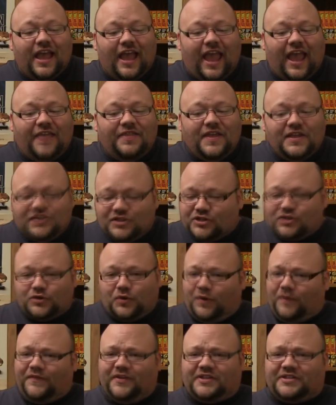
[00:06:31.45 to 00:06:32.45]
And they just
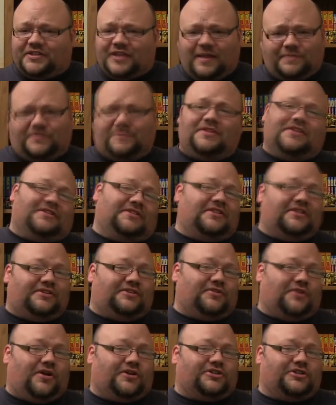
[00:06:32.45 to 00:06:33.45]
sort of accept this
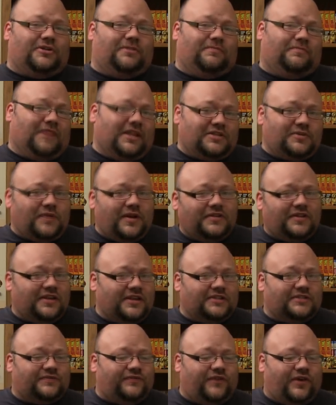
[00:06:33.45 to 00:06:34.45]
destruction. That's what I
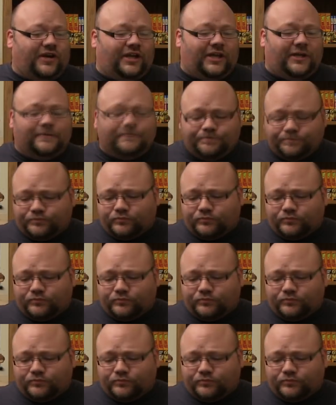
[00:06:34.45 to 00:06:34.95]
think is funny.